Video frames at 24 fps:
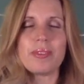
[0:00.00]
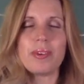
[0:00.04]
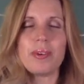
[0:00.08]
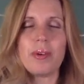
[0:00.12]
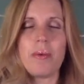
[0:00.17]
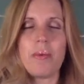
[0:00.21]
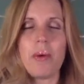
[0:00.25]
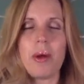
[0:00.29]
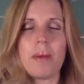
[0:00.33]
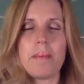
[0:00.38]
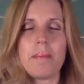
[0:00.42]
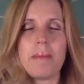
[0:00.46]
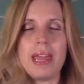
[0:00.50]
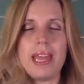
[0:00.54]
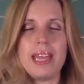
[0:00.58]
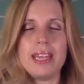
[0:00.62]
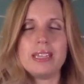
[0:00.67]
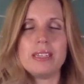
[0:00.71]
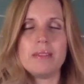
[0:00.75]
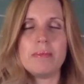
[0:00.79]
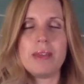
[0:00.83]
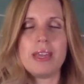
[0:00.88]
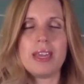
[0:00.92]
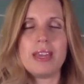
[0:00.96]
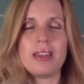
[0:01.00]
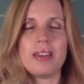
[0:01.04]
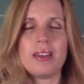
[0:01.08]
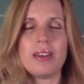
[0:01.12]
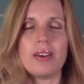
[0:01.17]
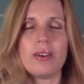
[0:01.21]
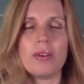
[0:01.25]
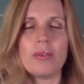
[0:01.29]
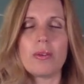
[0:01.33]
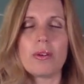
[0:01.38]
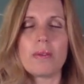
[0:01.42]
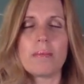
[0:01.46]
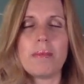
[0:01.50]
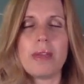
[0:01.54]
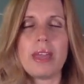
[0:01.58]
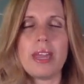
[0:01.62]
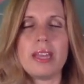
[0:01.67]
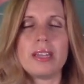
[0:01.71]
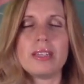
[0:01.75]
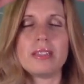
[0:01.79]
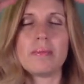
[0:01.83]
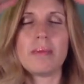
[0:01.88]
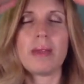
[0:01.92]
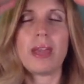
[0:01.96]
We weren't made to be ill, we're
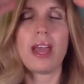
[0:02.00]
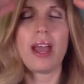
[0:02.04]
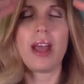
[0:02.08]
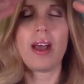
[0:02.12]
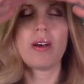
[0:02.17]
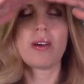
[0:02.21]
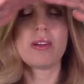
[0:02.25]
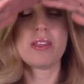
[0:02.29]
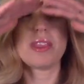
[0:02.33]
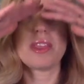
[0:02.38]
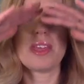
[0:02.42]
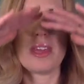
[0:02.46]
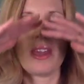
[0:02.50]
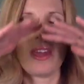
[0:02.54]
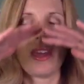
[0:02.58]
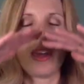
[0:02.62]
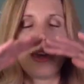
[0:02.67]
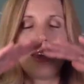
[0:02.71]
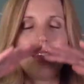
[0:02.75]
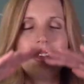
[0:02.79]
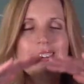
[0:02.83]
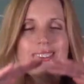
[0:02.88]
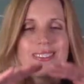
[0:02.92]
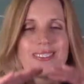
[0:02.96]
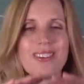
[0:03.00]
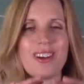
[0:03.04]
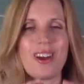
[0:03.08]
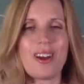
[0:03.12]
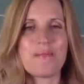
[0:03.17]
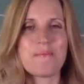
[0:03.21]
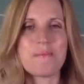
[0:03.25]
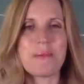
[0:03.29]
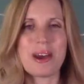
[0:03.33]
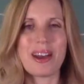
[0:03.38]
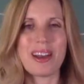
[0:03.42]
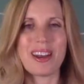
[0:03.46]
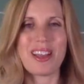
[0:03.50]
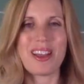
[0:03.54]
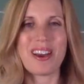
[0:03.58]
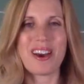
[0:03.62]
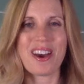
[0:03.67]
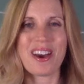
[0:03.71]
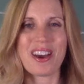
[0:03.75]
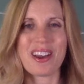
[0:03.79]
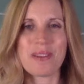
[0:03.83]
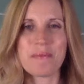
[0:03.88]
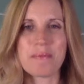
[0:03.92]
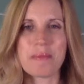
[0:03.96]
made to be healthy. Our body
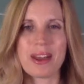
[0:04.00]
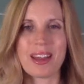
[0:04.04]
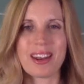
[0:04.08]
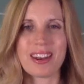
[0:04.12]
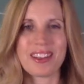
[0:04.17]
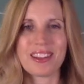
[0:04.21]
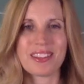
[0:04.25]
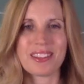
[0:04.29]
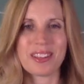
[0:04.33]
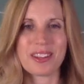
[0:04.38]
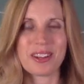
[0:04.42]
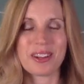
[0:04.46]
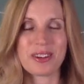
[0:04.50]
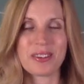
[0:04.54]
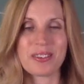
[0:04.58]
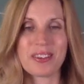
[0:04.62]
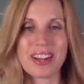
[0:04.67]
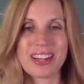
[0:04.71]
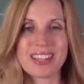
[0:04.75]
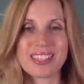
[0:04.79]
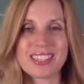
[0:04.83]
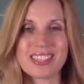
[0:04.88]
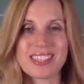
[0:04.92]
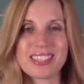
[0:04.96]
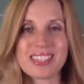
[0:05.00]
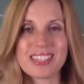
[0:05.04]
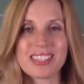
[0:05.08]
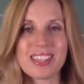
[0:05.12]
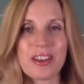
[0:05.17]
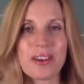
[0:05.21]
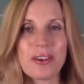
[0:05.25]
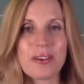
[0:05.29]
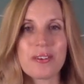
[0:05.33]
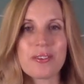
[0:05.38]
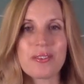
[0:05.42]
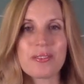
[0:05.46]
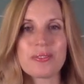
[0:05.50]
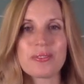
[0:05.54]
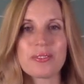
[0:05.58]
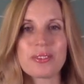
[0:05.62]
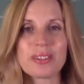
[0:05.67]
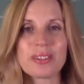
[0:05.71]
automatically corrects itself.